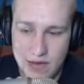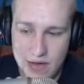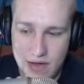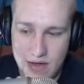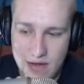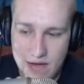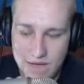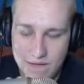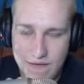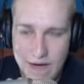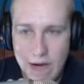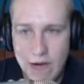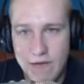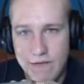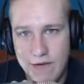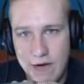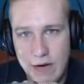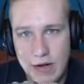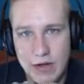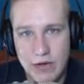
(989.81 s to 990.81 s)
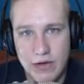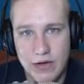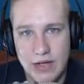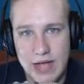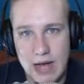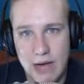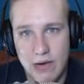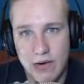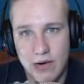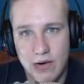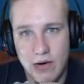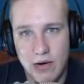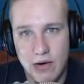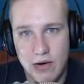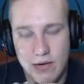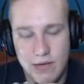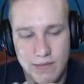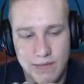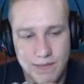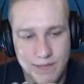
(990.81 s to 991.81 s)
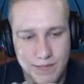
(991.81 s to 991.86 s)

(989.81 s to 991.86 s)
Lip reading: a very, very good counter card.